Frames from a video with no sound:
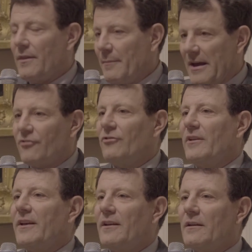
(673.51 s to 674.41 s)
them
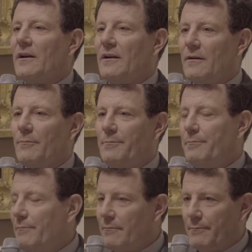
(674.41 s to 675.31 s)
actually uh,
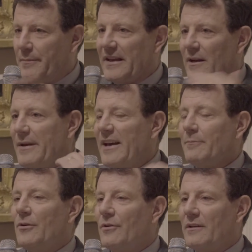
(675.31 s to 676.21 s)
being in a
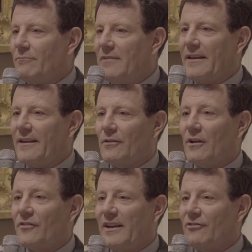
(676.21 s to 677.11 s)
bad mood and taking out
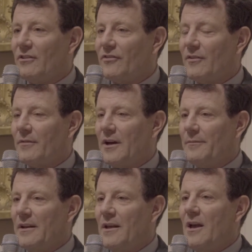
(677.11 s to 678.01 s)
Los Angeles
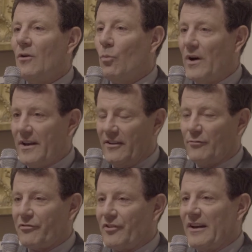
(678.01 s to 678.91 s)
sometime. And one
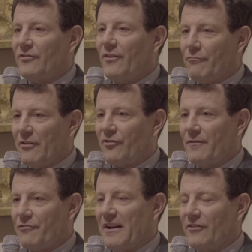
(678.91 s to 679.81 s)
is precisely the risk
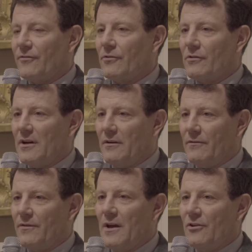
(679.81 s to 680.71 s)
of a transfer
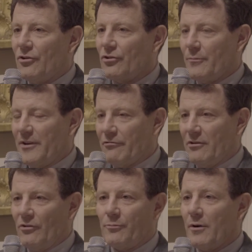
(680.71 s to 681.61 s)
of nuclear
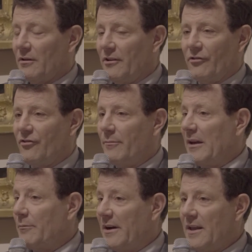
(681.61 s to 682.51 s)
materials, partly just to
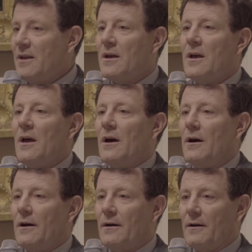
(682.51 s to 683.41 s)
make money.
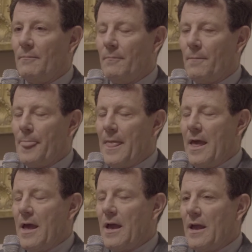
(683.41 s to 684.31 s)
Um,
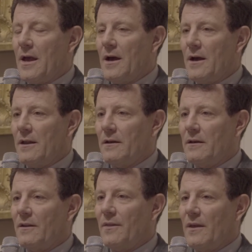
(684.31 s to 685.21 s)

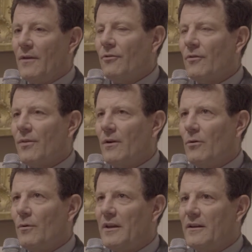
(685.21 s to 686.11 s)
and the other,
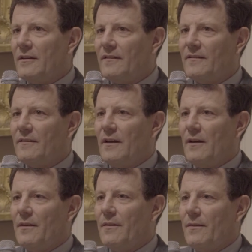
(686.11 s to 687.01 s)
though, is
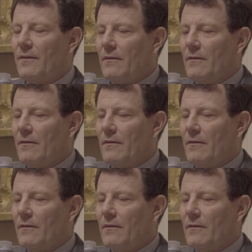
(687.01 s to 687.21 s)
that